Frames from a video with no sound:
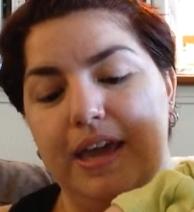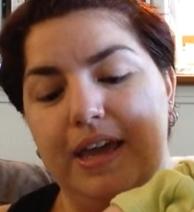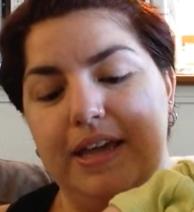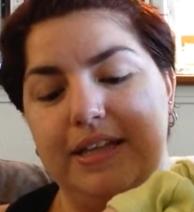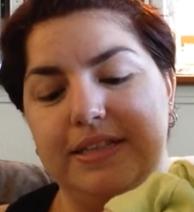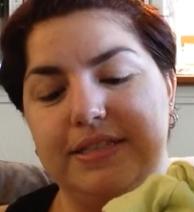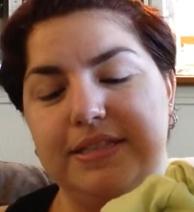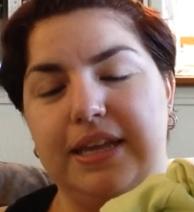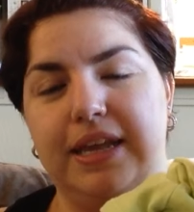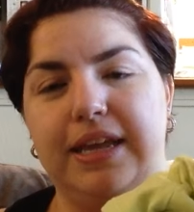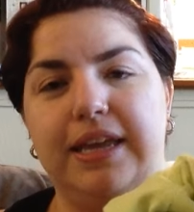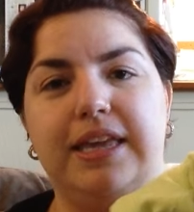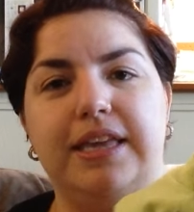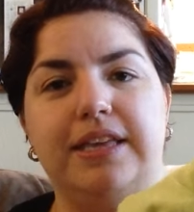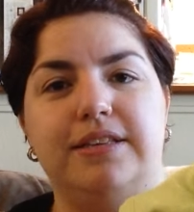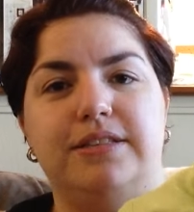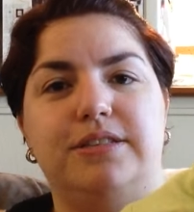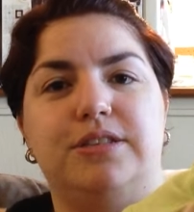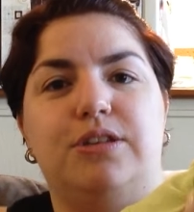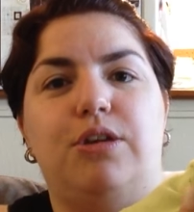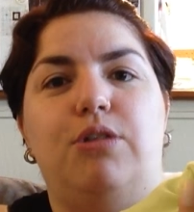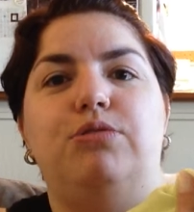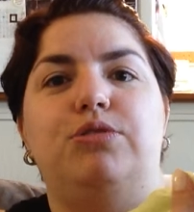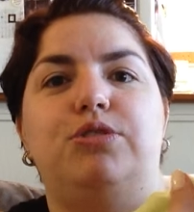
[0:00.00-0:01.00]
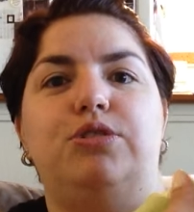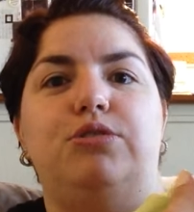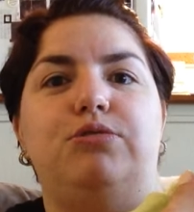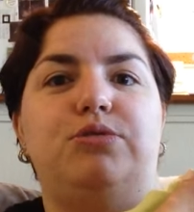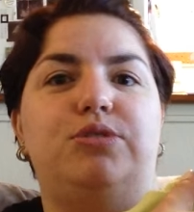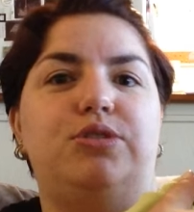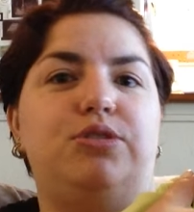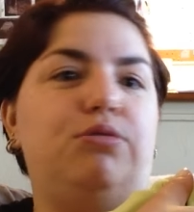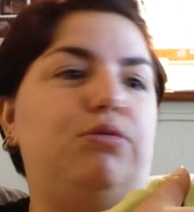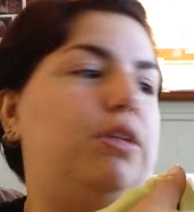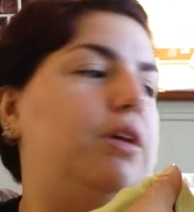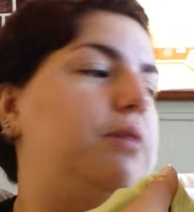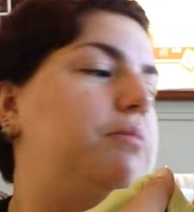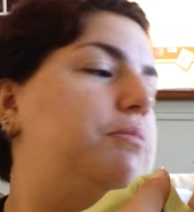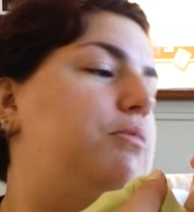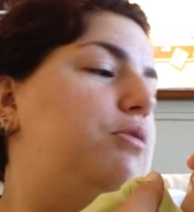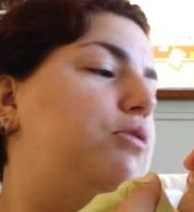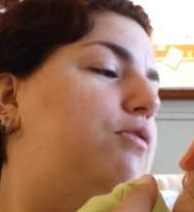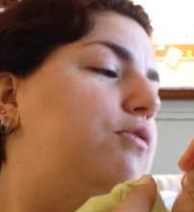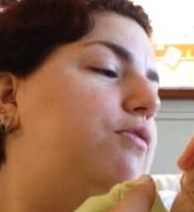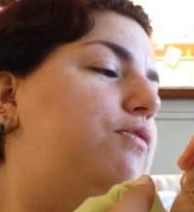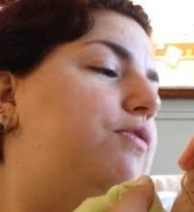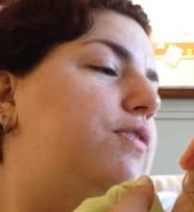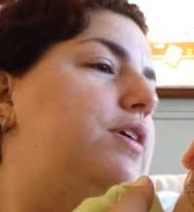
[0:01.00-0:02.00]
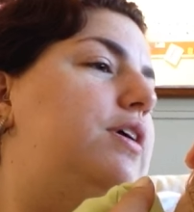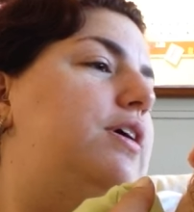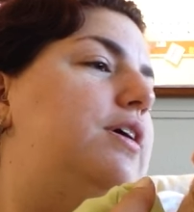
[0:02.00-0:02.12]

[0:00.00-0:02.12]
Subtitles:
It's like his go-to soothing move.